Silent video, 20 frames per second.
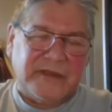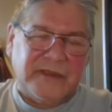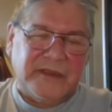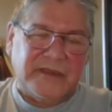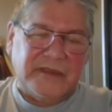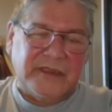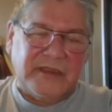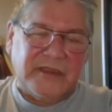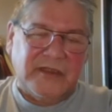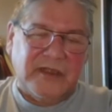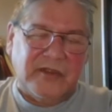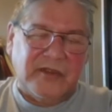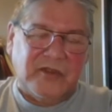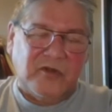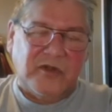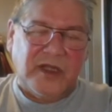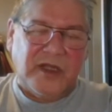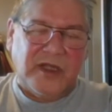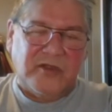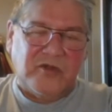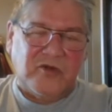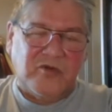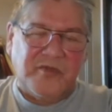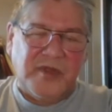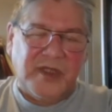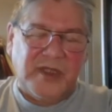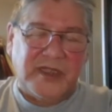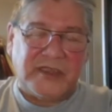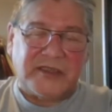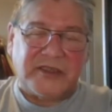He said, "Don't and don't
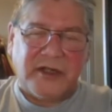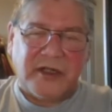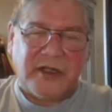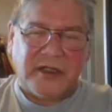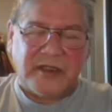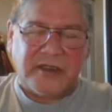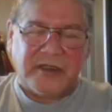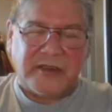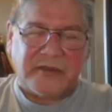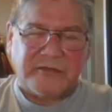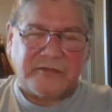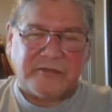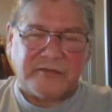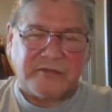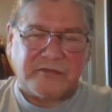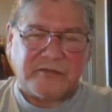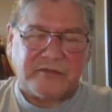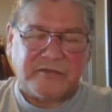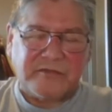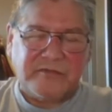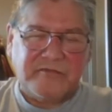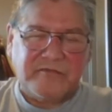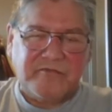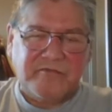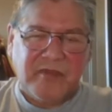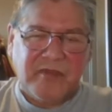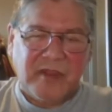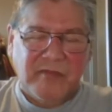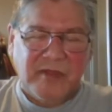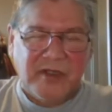be disheartened,
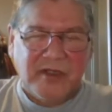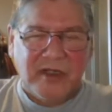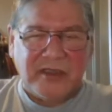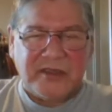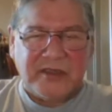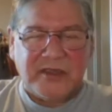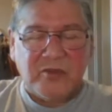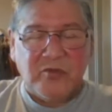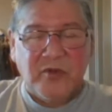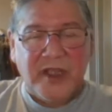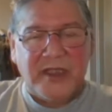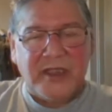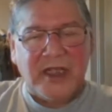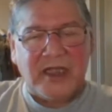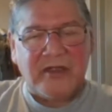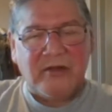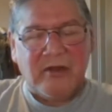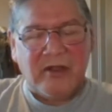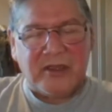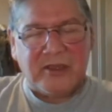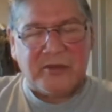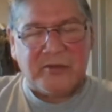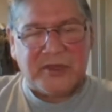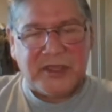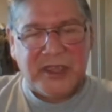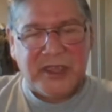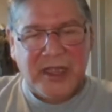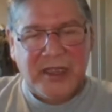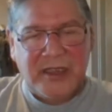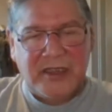because the way that knowledge was
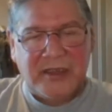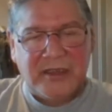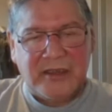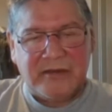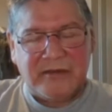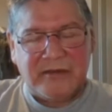gained."